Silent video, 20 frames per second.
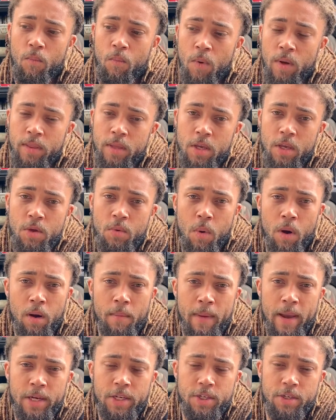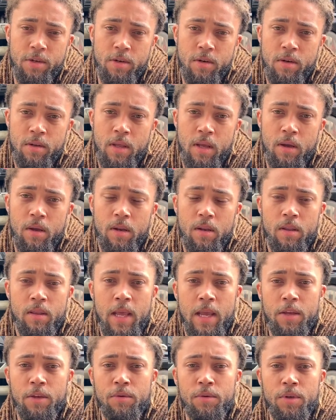One thing you want to make sure
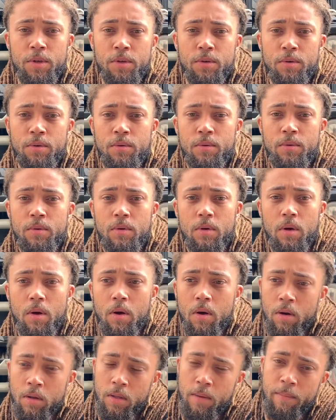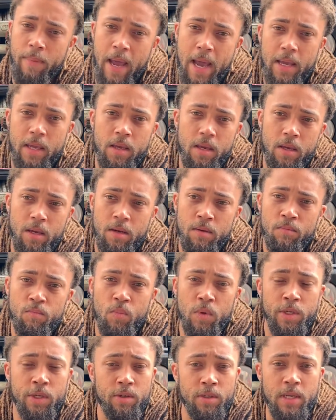that you do on the back
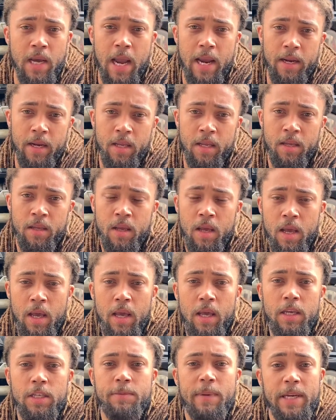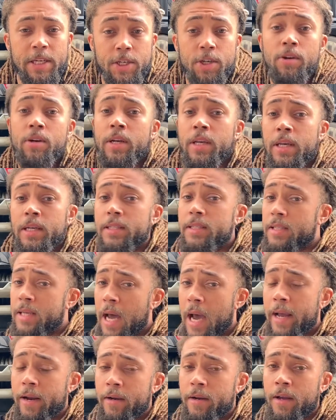end when you're tightening is make sure it gets
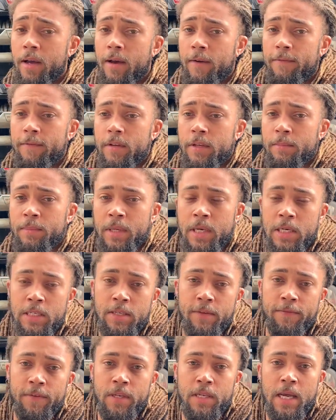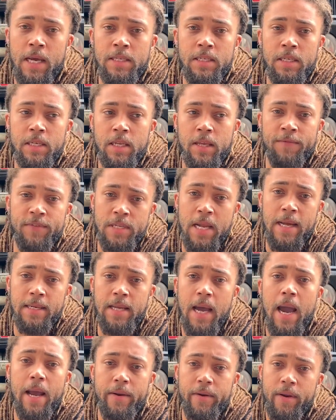tight enough, because if it's
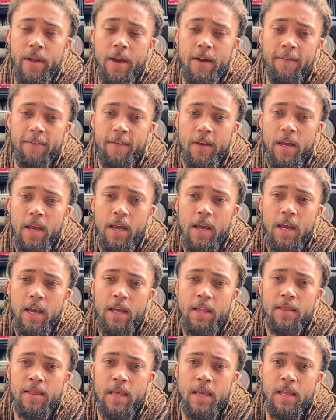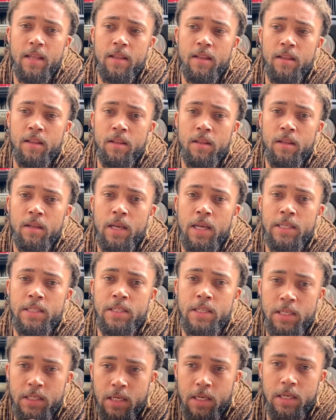not tight enough, then
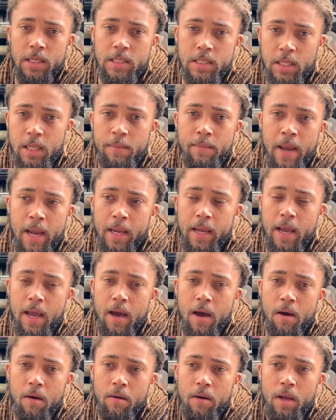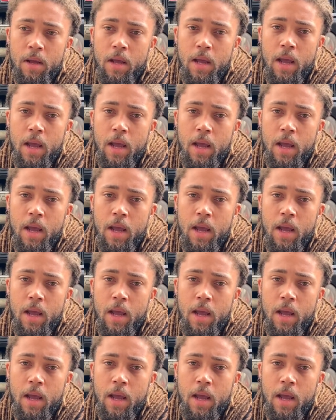it's just going to slip back out.